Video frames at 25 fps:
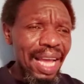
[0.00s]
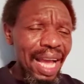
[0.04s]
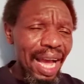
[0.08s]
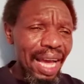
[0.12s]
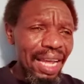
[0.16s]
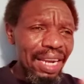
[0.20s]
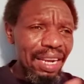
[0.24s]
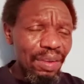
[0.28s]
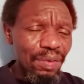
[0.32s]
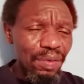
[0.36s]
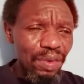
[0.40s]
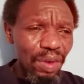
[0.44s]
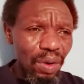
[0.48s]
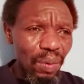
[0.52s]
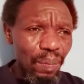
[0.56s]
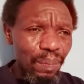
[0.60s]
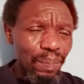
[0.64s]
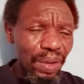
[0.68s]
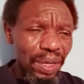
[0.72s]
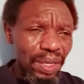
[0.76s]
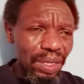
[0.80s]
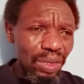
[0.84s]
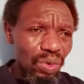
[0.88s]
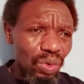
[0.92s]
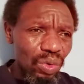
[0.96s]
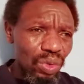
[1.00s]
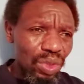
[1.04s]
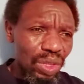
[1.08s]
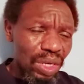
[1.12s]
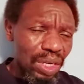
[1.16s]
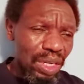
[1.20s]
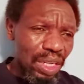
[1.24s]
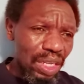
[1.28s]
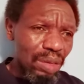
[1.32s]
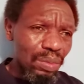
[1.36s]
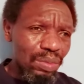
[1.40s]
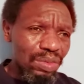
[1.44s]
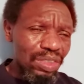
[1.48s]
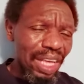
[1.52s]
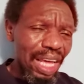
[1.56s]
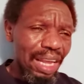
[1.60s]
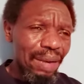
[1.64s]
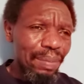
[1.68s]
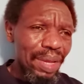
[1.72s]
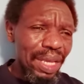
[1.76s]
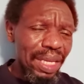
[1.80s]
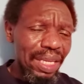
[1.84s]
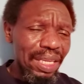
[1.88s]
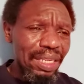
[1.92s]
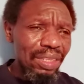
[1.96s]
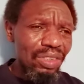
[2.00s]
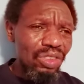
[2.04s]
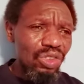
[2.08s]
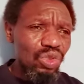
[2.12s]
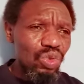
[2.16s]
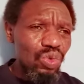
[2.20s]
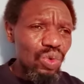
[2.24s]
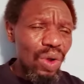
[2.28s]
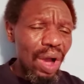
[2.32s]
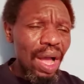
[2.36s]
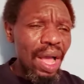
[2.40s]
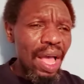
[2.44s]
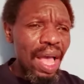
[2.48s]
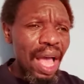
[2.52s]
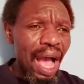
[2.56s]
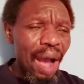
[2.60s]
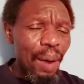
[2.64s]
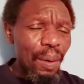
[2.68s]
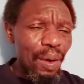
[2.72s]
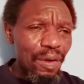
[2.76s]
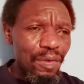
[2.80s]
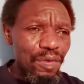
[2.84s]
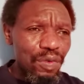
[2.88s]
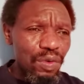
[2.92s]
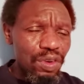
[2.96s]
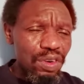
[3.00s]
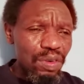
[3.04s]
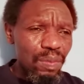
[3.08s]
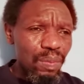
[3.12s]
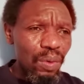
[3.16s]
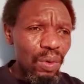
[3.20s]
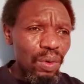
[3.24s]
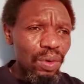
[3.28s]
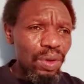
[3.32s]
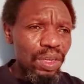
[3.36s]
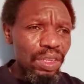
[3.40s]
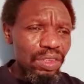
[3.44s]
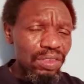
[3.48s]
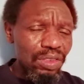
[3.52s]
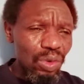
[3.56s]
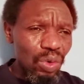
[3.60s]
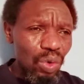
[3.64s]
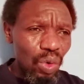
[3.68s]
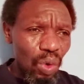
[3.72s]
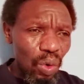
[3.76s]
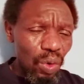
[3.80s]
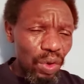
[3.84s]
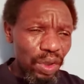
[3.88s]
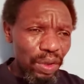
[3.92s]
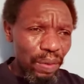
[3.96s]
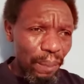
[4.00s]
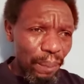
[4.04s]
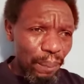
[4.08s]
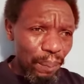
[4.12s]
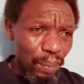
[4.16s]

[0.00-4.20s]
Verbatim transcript: and developing youth teams and making sure our football is growing